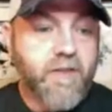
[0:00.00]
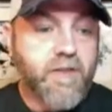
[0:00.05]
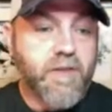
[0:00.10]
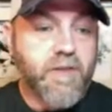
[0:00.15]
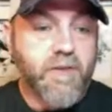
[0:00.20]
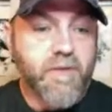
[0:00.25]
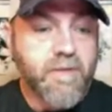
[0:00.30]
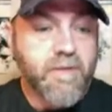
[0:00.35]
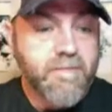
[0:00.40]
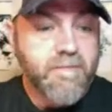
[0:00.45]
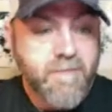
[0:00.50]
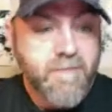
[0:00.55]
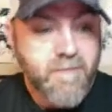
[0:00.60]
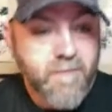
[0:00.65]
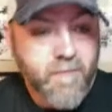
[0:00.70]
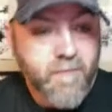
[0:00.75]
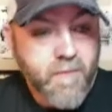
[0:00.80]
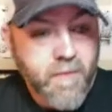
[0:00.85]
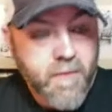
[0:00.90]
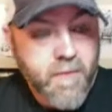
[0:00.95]

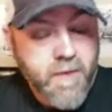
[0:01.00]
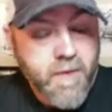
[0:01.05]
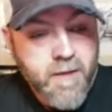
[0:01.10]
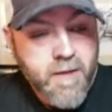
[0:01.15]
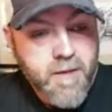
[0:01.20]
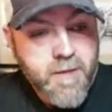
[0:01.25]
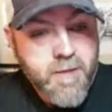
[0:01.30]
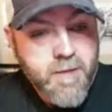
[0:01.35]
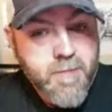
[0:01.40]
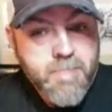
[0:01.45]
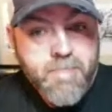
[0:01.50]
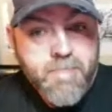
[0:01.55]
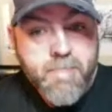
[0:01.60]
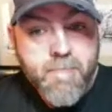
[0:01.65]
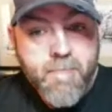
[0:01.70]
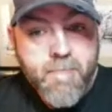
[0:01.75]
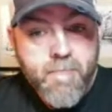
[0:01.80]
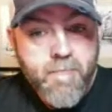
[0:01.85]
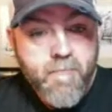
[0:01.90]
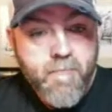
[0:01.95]

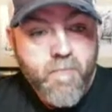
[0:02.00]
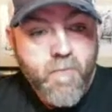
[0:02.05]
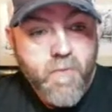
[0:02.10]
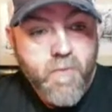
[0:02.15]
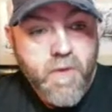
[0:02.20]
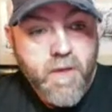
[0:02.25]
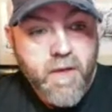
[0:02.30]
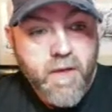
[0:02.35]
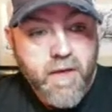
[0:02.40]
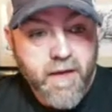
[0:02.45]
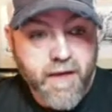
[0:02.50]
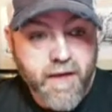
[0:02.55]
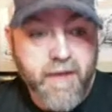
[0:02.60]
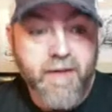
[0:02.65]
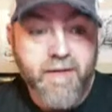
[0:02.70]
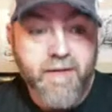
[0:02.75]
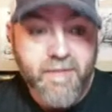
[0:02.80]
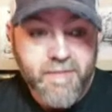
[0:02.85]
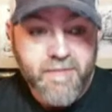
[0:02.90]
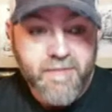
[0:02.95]

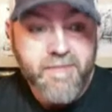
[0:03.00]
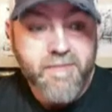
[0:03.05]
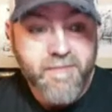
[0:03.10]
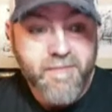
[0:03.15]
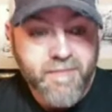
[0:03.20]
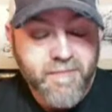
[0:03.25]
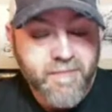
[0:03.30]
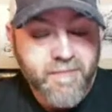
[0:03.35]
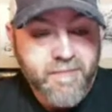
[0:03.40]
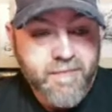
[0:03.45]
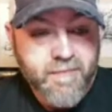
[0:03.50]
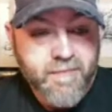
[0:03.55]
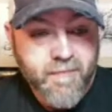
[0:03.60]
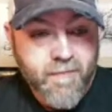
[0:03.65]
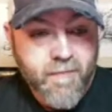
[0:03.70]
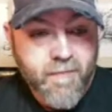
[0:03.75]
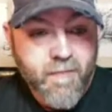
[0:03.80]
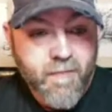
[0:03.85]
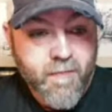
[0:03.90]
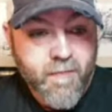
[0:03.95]

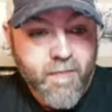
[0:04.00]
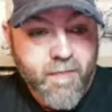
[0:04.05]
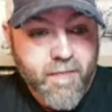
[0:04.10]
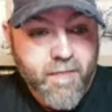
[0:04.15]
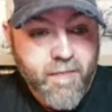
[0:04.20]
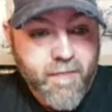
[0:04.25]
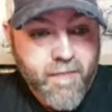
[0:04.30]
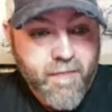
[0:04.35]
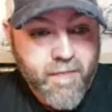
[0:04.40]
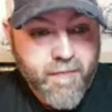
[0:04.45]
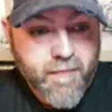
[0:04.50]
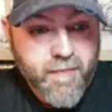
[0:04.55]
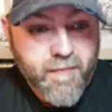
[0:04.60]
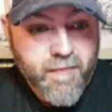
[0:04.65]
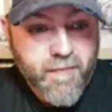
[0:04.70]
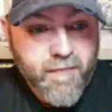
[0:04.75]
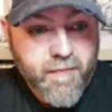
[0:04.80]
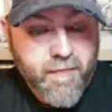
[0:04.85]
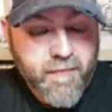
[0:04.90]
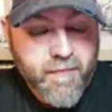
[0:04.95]

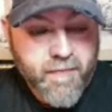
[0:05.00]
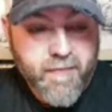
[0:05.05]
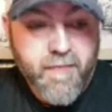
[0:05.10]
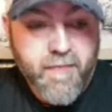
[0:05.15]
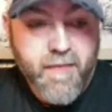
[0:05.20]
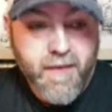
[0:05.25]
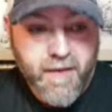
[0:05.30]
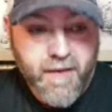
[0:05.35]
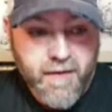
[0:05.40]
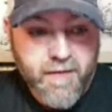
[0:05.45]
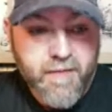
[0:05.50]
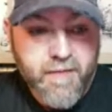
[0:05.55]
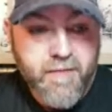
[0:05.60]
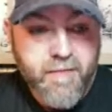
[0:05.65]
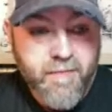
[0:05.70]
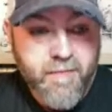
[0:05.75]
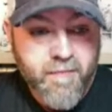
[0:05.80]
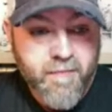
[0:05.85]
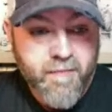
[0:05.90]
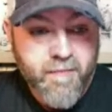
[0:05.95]

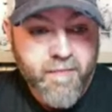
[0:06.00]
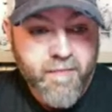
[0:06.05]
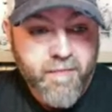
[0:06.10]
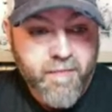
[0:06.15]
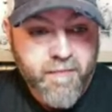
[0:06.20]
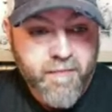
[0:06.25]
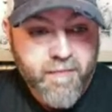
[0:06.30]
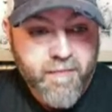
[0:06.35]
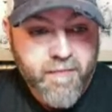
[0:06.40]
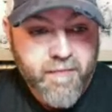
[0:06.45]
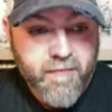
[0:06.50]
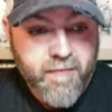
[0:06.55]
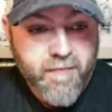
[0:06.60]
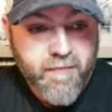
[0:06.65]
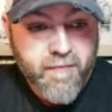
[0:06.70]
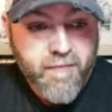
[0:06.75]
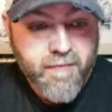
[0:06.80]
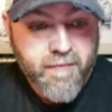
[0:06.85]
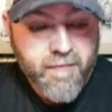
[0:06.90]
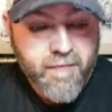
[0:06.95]

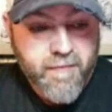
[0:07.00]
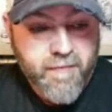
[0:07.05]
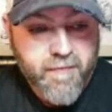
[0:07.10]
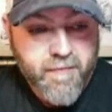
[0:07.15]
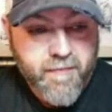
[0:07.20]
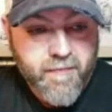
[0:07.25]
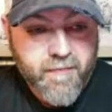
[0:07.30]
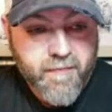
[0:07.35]
(silent)